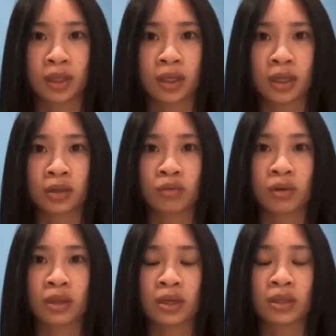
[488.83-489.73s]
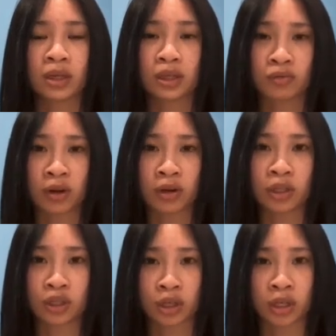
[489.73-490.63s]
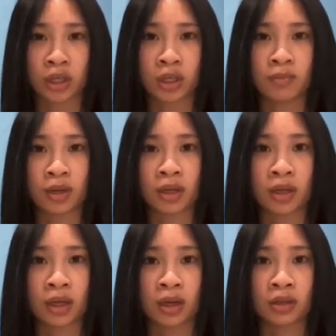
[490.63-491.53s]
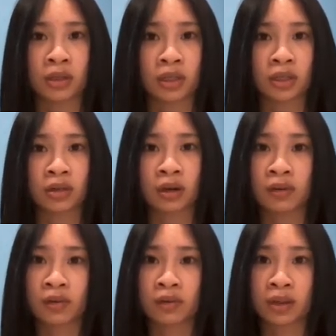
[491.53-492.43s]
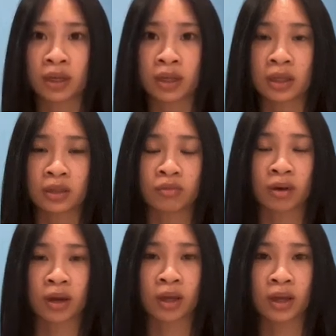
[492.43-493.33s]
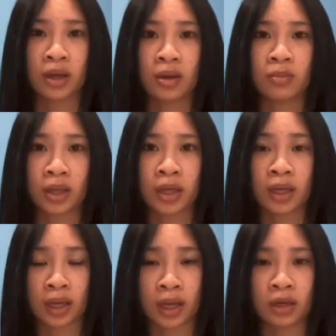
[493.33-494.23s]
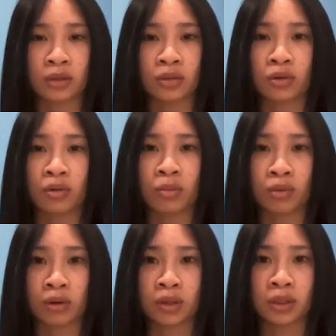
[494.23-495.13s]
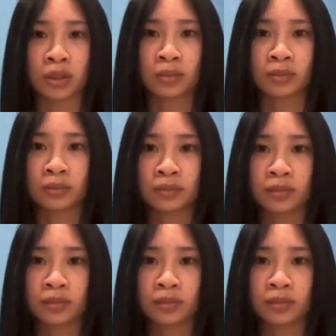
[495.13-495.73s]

Here's where things get very tricky. Medicare doesn't cover everything. That's why planning ahead is so important.